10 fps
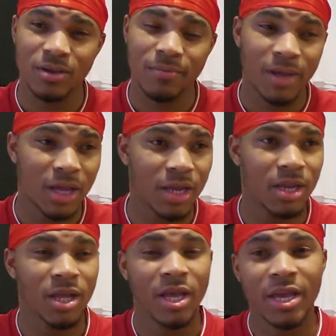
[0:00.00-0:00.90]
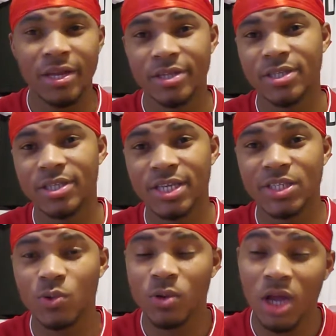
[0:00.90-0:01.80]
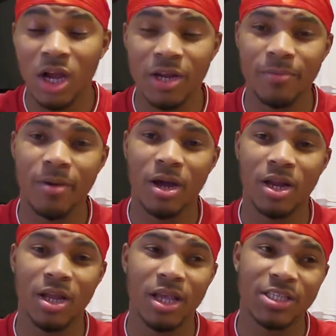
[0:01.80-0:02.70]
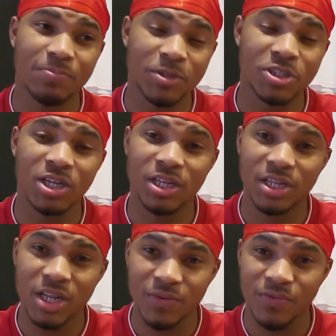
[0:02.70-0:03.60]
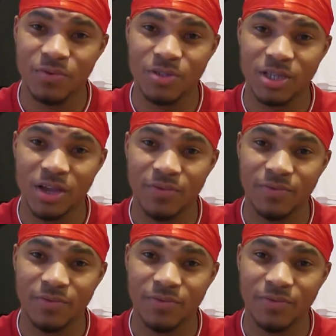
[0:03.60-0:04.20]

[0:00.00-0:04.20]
Man, Henderson take too long on the ball, especially in that first half.